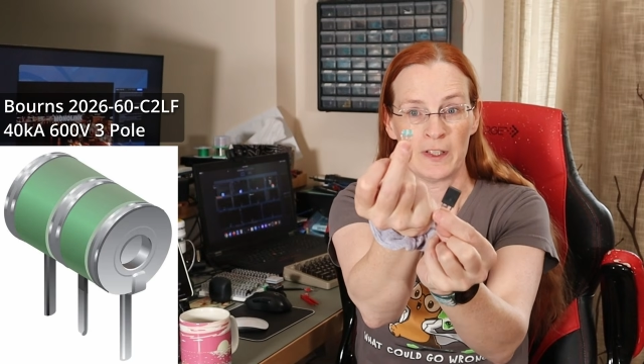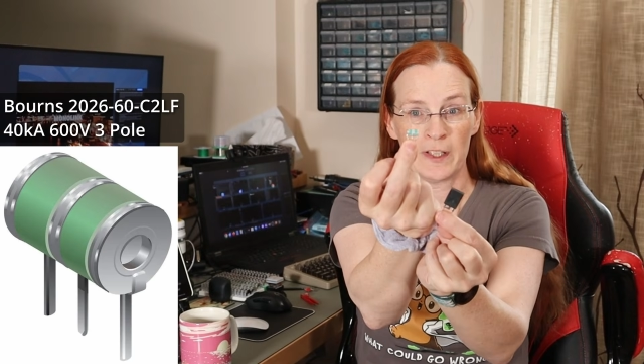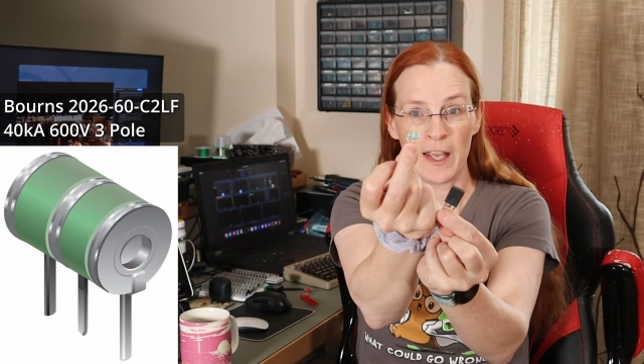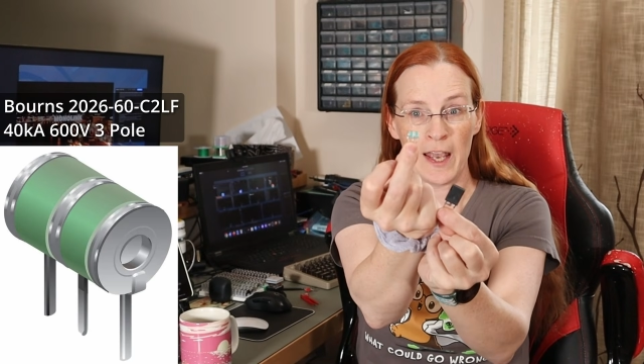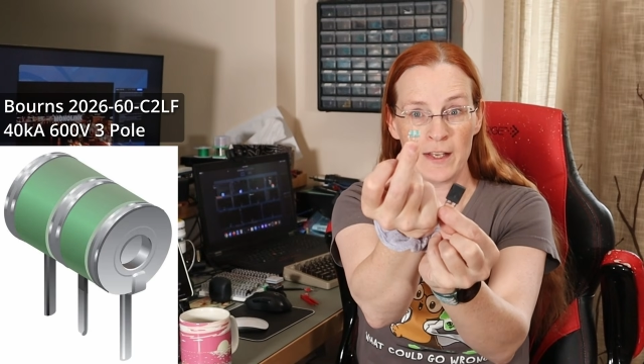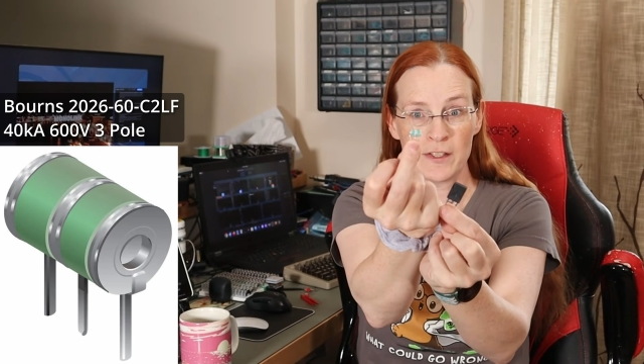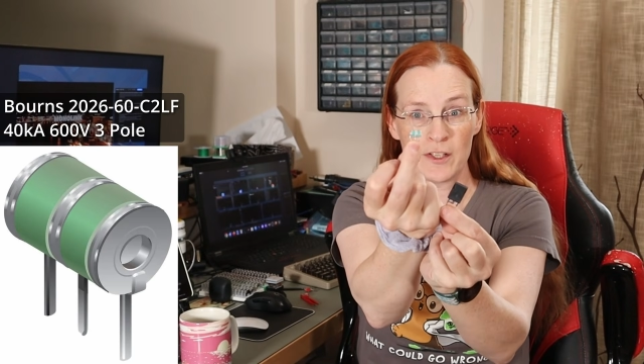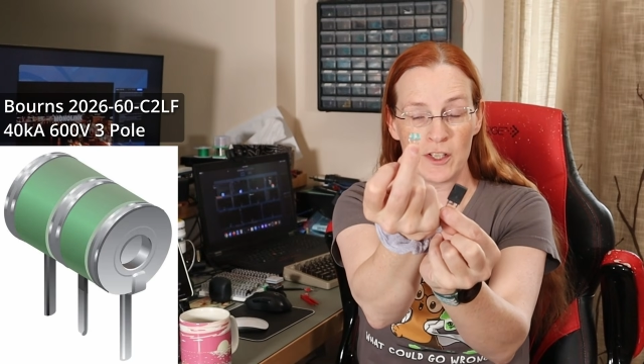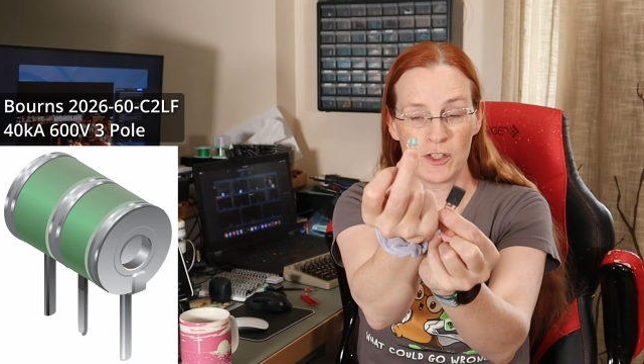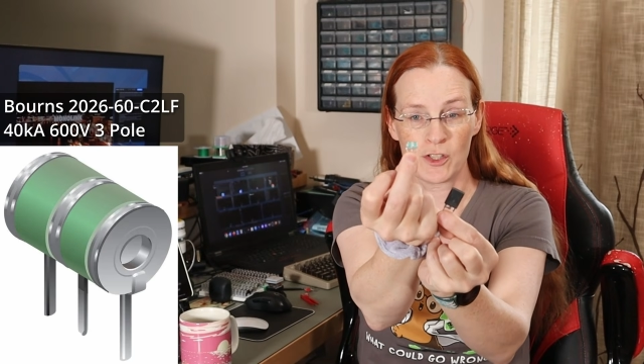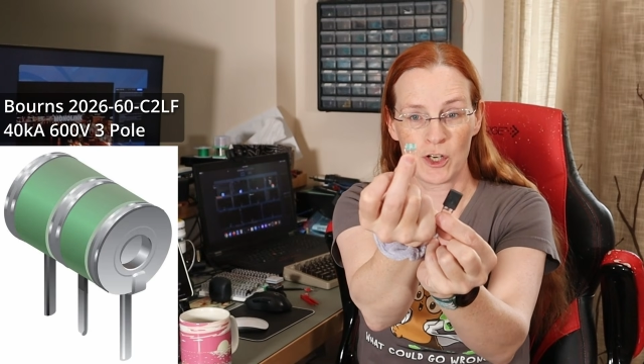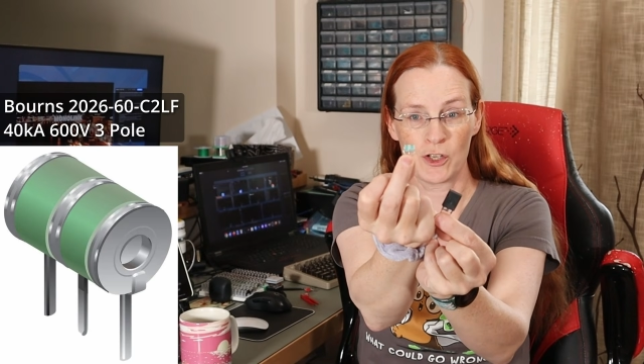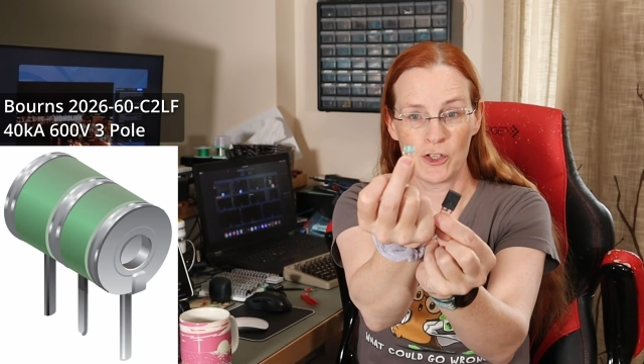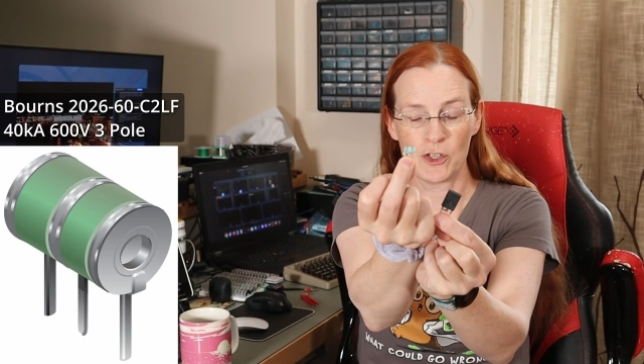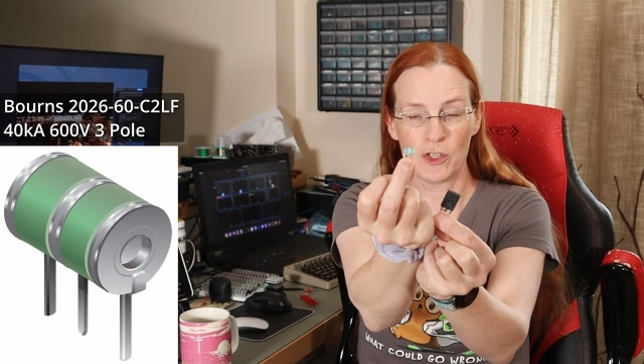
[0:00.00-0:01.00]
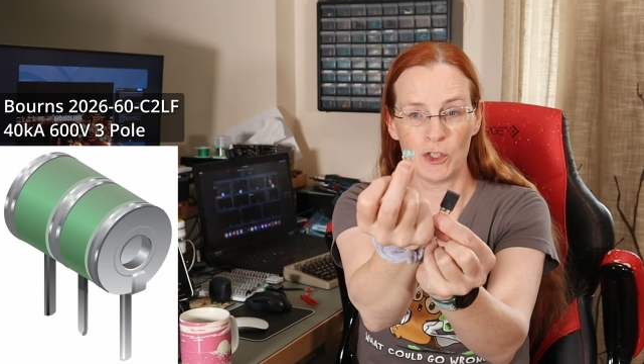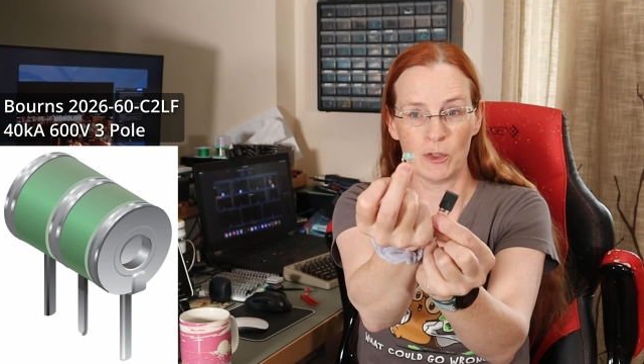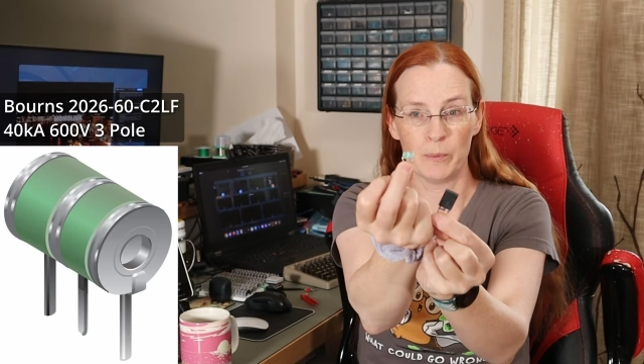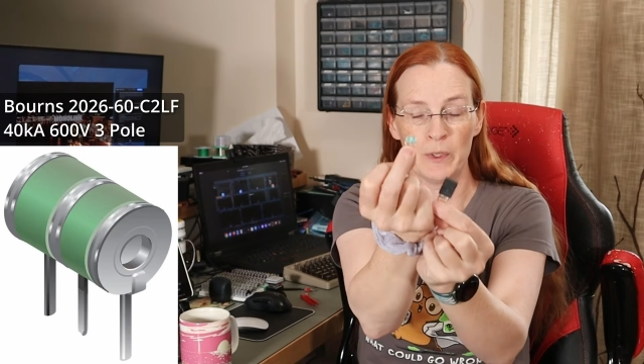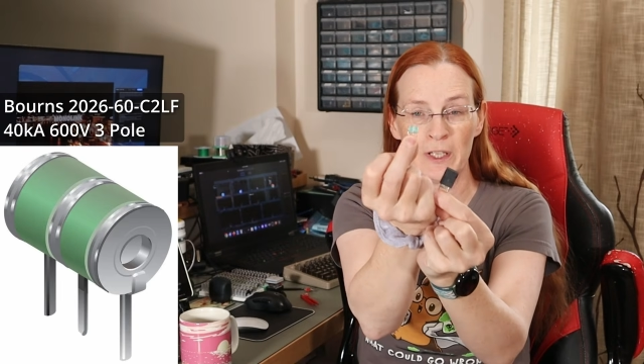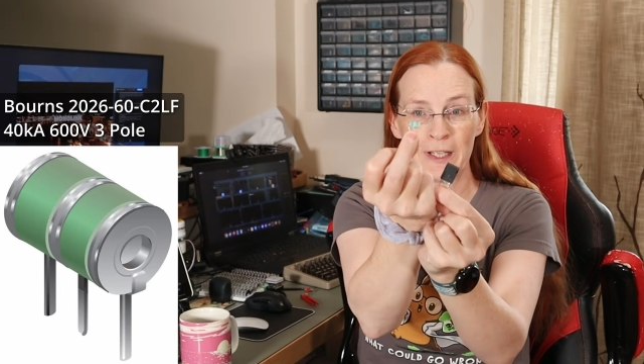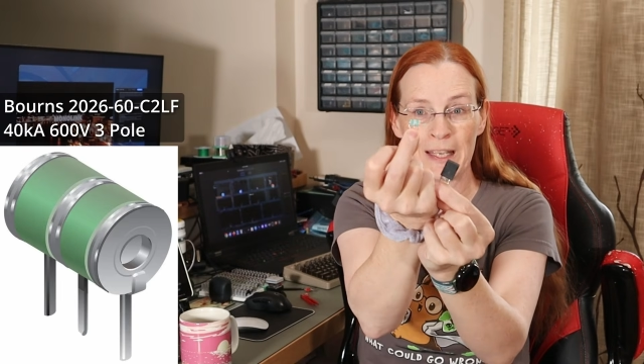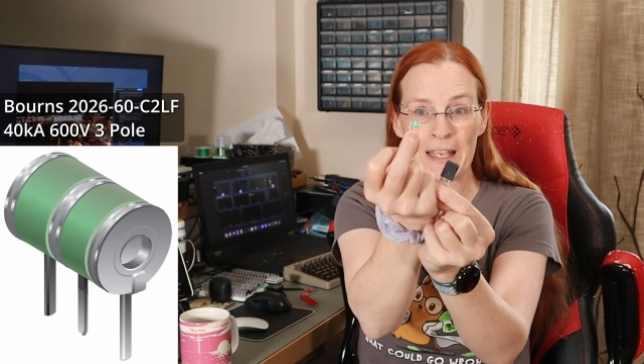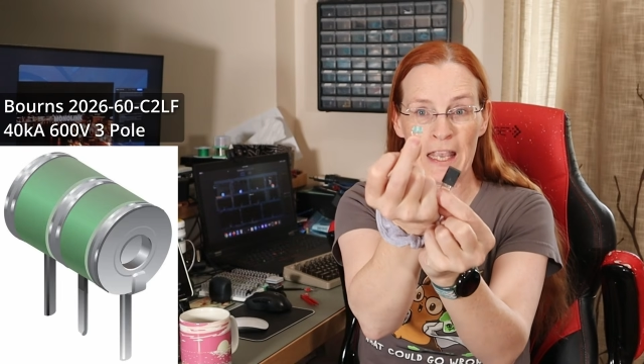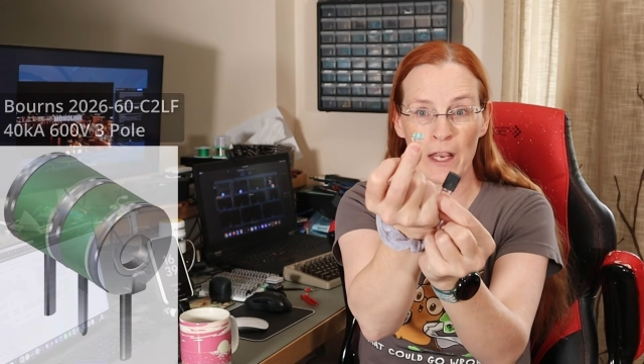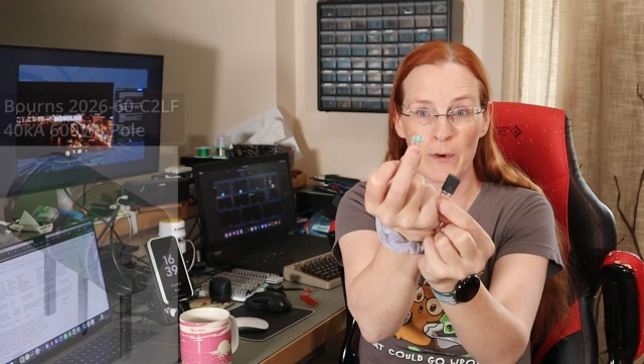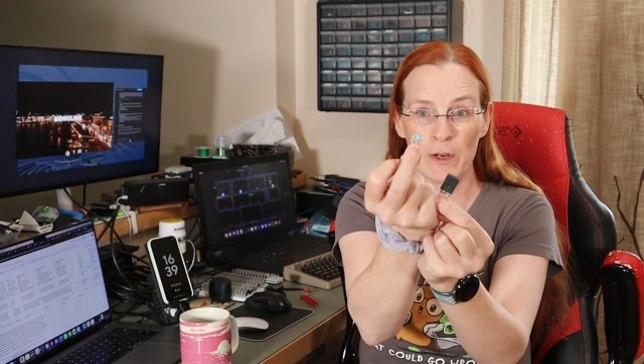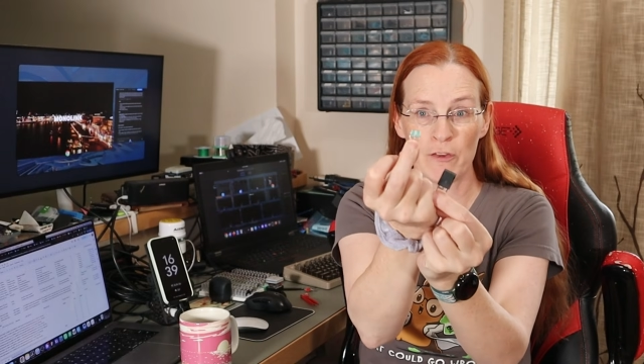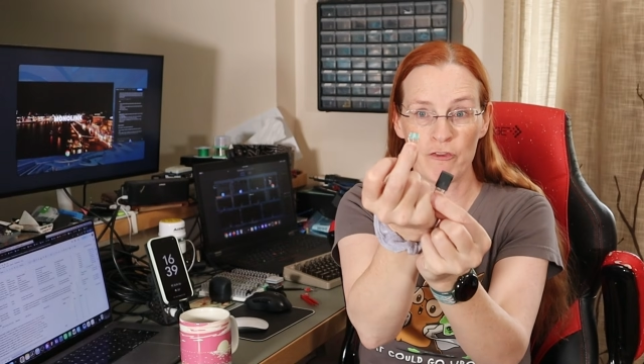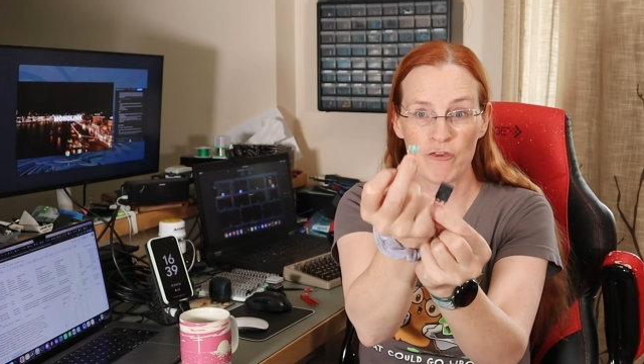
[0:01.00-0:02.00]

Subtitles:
the gas discharge tube can carry